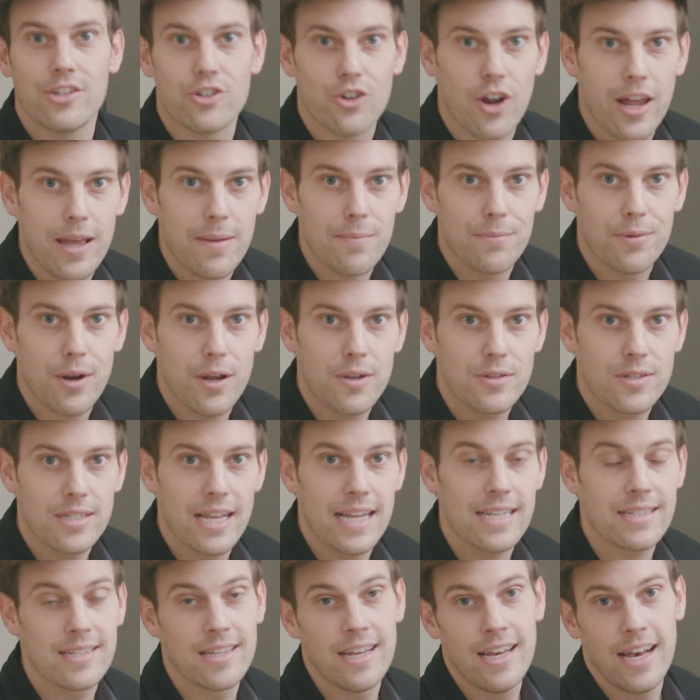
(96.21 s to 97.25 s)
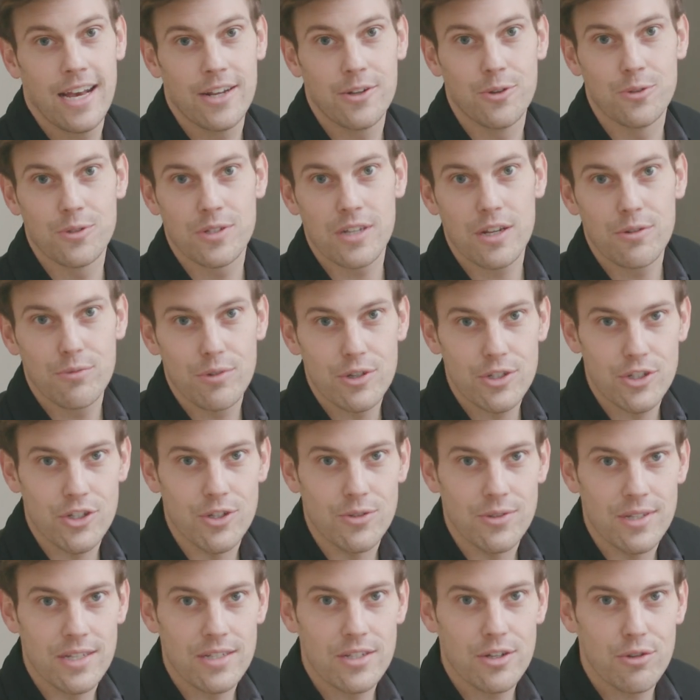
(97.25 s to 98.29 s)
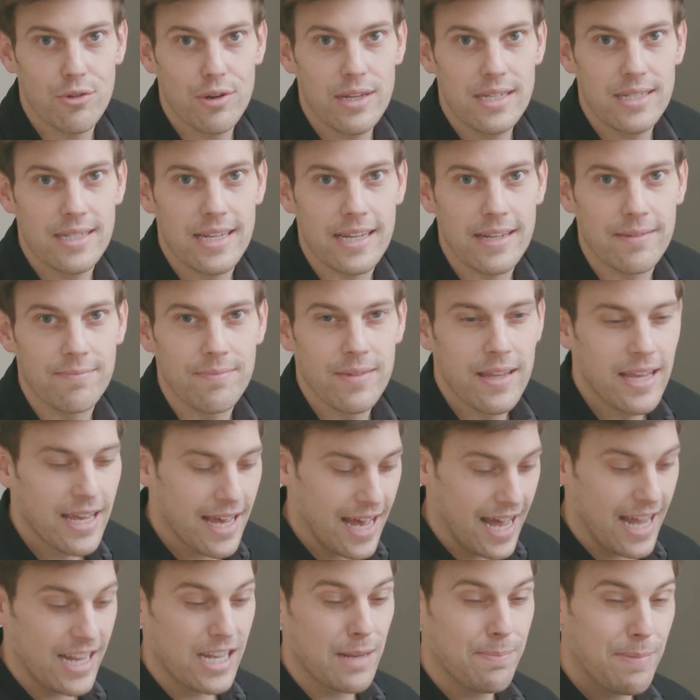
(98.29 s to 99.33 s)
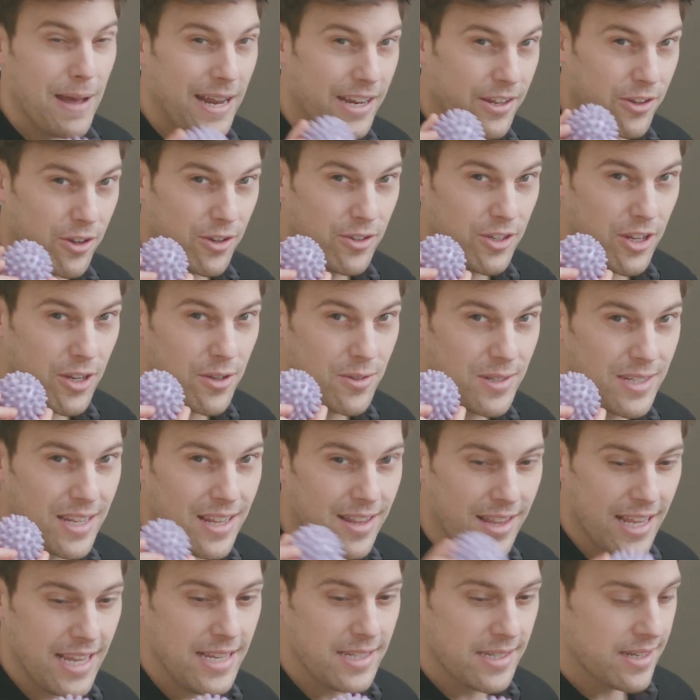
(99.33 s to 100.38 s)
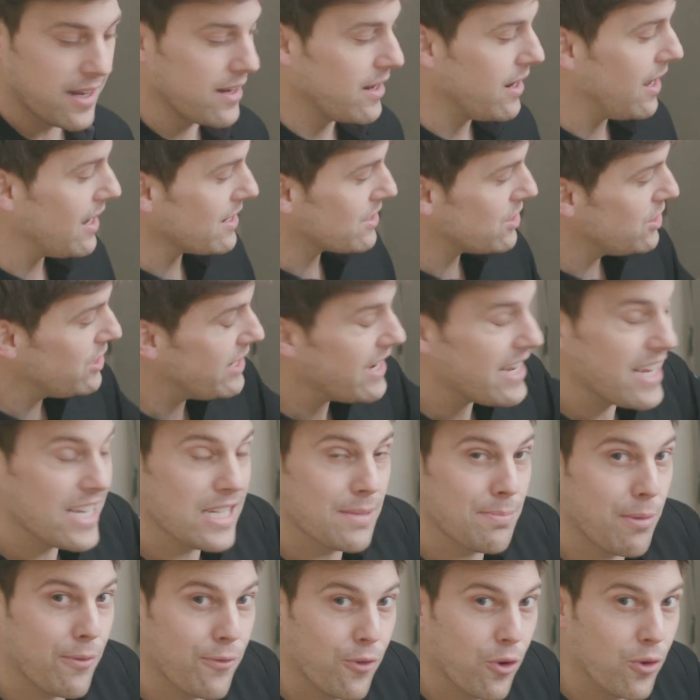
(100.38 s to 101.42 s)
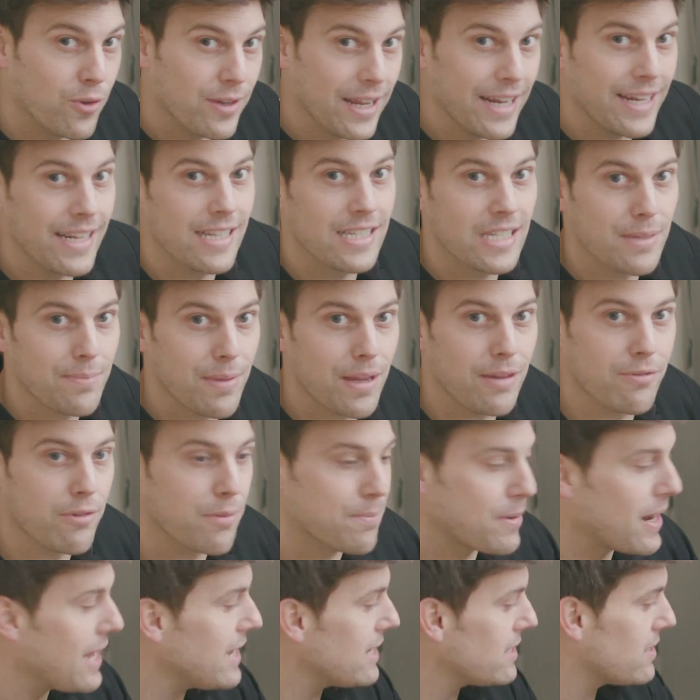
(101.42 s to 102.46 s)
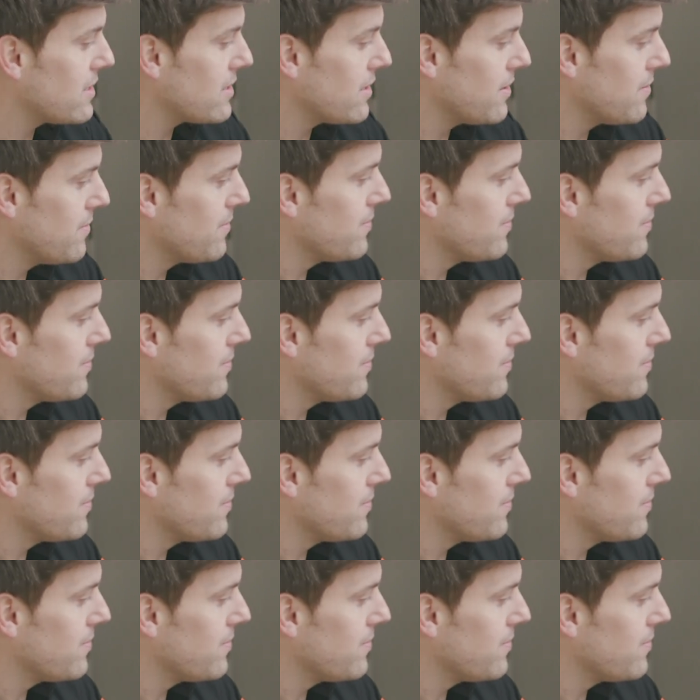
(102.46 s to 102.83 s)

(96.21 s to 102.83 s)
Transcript: the drying process and also reduces creasing. And depending on use, these can last years before needing to be replaced.